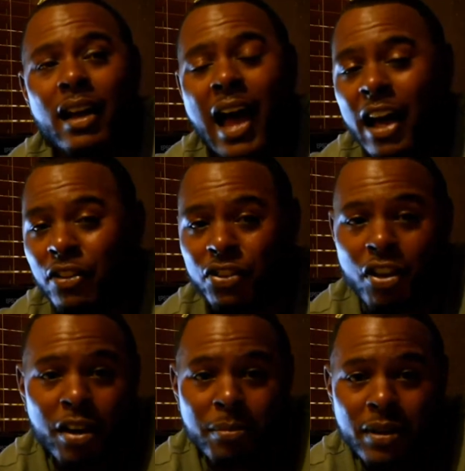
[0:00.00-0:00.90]
how to
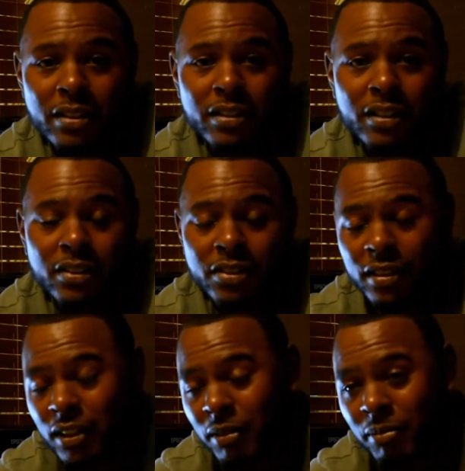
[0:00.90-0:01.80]
start a
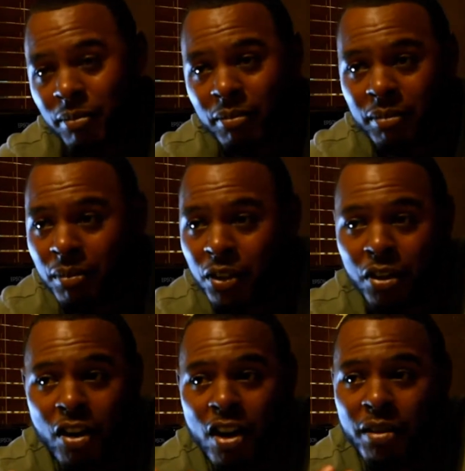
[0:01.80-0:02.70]
business and,
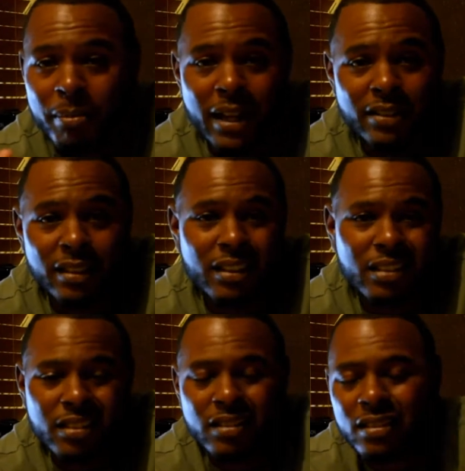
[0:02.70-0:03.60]
all the basic
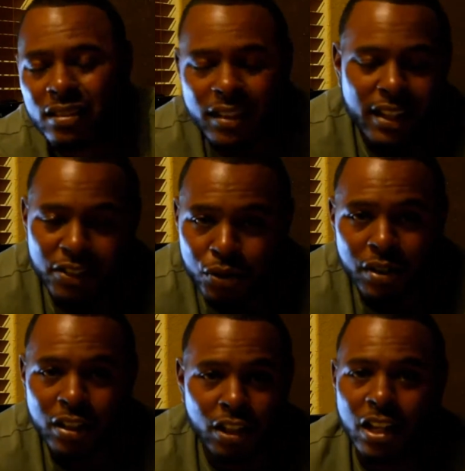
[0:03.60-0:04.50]
things you
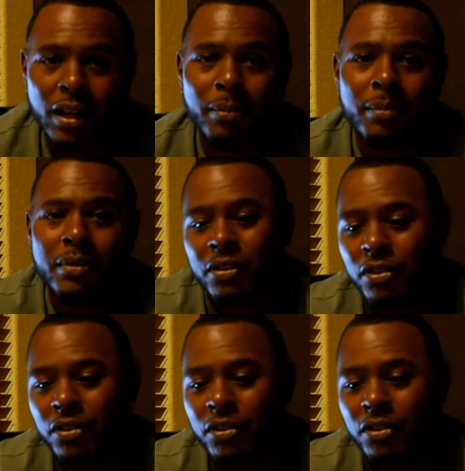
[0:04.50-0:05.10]
can look up.